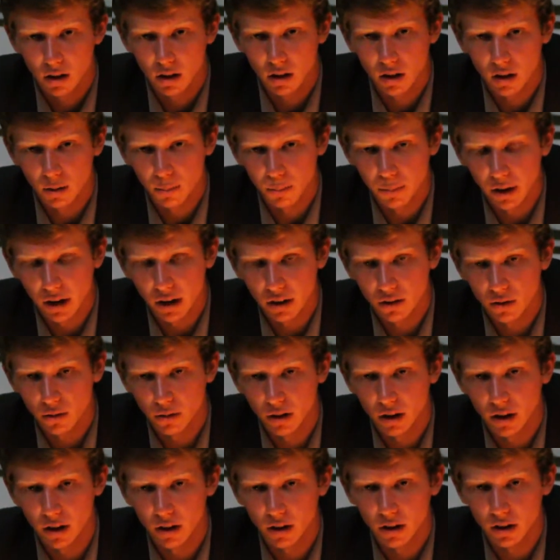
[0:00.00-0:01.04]
Come back to
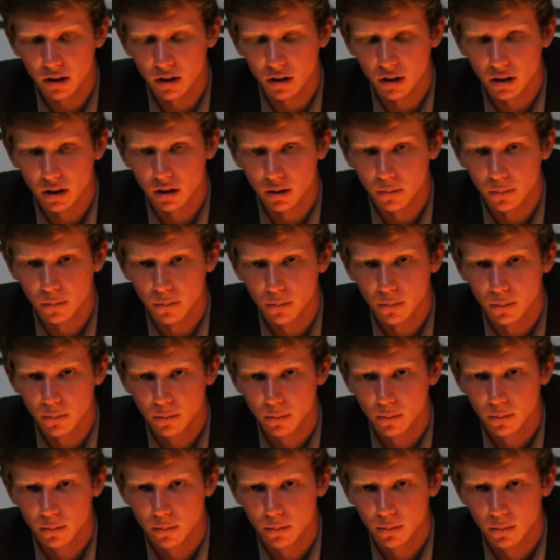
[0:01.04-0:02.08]
reality, Dom.
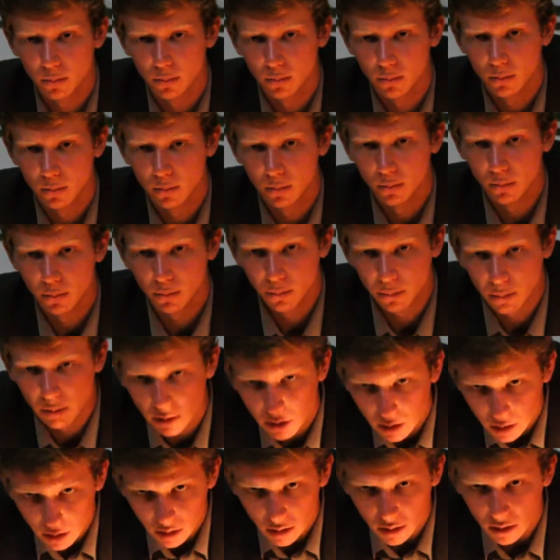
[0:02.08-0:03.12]

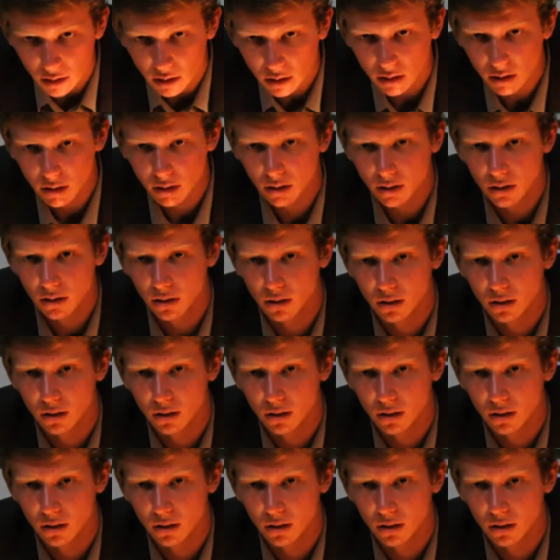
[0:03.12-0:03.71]
Please.